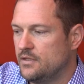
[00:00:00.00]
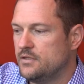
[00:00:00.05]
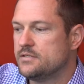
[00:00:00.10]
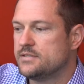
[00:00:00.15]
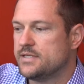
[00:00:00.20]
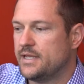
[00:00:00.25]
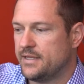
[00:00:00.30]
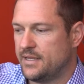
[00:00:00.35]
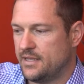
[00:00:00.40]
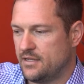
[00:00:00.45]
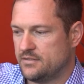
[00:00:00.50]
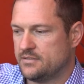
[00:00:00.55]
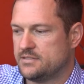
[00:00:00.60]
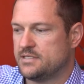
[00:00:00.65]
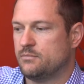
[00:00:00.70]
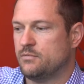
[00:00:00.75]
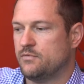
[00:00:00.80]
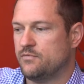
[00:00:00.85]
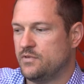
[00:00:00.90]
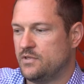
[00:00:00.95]
take out
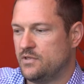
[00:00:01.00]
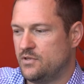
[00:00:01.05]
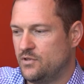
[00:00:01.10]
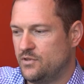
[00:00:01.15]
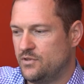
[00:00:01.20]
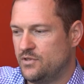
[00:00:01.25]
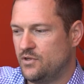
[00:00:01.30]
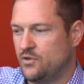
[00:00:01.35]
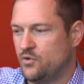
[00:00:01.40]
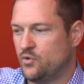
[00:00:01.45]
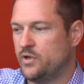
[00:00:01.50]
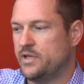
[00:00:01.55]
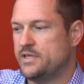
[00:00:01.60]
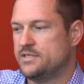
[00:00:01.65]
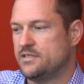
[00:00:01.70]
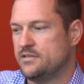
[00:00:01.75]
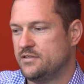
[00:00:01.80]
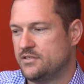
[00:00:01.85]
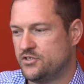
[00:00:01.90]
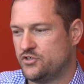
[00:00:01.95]
some of the
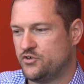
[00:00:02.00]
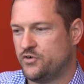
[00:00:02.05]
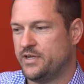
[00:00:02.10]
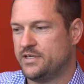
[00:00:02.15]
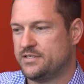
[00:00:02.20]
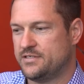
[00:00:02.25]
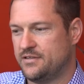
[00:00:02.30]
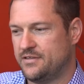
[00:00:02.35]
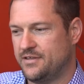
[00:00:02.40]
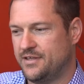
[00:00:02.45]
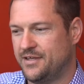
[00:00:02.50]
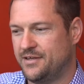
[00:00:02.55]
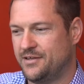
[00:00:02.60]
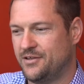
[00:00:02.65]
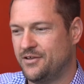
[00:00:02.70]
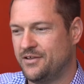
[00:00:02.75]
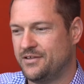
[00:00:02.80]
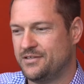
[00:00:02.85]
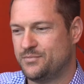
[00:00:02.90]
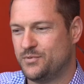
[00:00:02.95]
noise and the stress and the
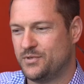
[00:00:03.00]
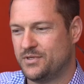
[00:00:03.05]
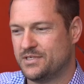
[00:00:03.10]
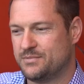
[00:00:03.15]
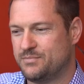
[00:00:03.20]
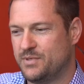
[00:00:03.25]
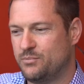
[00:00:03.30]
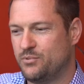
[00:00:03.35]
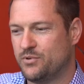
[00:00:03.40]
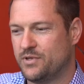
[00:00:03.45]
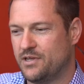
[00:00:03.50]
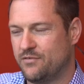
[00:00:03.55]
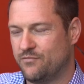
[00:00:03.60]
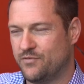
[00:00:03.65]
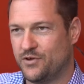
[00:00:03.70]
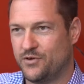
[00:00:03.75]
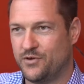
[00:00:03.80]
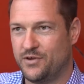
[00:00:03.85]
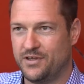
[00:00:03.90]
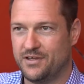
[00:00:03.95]
headlines, because people get
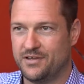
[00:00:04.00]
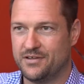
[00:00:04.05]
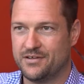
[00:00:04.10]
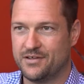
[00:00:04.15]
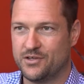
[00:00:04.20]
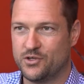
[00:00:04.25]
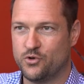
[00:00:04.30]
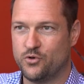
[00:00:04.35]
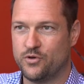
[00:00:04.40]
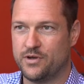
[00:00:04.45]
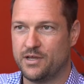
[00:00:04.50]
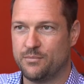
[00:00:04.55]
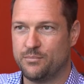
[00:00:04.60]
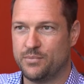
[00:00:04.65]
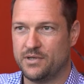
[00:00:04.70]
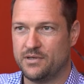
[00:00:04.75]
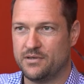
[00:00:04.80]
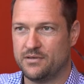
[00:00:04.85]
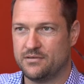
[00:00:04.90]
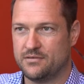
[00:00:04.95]
very caught up
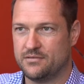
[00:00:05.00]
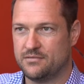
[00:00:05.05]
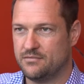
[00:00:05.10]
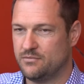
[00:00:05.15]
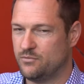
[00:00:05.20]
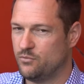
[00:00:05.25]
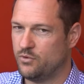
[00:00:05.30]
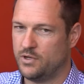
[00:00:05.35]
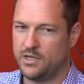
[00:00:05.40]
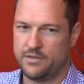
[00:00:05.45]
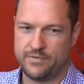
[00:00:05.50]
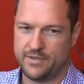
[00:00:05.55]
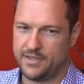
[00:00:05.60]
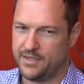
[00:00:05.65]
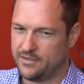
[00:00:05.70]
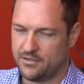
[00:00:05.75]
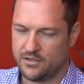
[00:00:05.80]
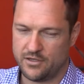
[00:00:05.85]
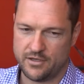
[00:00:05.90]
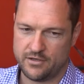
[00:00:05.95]
in whatever
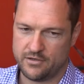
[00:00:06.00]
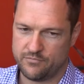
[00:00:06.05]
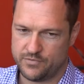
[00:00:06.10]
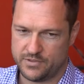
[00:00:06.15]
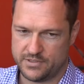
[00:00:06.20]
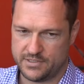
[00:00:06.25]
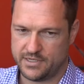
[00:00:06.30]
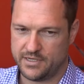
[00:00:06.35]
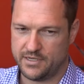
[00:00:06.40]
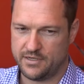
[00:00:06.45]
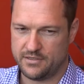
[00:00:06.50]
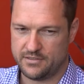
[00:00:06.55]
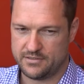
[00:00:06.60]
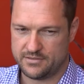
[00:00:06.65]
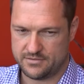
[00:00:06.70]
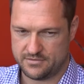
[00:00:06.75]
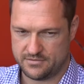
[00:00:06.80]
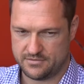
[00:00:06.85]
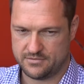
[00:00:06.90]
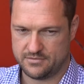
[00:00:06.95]
headline of the day
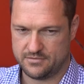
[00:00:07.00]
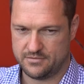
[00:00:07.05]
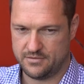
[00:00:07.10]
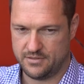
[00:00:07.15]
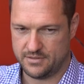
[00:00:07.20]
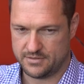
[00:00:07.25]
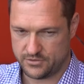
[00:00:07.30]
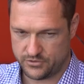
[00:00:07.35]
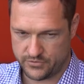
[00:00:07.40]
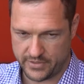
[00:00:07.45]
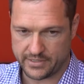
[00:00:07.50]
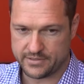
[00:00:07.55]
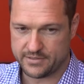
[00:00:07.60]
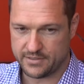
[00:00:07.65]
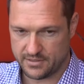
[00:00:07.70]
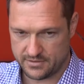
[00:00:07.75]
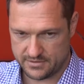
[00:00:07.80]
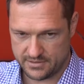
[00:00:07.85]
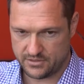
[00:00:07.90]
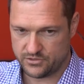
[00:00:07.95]
is
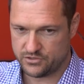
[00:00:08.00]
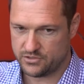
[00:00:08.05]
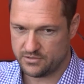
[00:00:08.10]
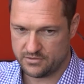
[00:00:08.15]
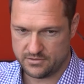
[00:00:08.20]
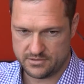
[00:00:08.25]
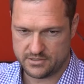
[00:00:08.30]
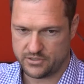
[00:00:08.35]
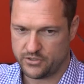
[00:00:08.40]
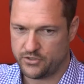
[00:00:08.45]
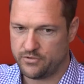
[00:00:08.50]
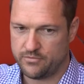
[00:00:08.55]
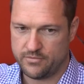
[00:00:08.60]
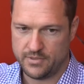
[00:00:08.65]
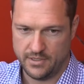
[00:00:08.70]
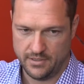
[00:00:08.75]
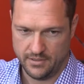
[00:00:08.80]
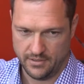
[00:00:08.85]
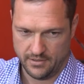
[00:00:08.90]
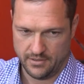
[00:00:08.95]
attracting attention. So
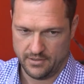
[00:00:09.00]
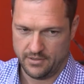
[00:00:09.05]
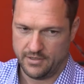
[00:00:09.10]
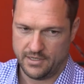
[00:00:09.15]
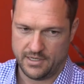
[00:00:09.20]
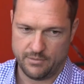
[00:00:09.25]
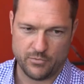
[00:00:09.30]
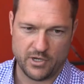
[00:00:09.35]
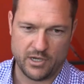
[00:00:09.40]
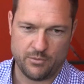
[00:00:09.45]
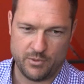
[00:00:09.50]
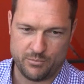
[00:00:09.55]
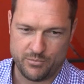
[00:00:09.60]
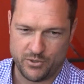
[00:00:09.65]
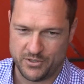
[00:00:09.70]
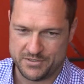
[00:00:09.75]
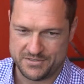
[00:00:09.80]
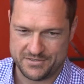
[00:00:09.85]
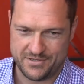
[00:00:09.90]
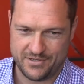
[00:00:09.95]
it might be
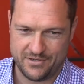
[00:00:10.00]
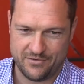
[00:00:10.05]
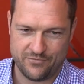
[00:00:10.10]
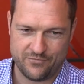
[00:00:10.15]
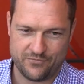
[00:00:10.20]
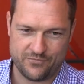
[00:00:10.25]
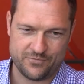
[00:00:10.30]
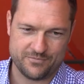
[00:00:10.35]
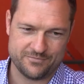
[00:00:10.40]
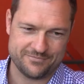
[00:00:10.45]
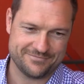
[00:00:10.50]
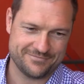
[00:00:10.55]
positive,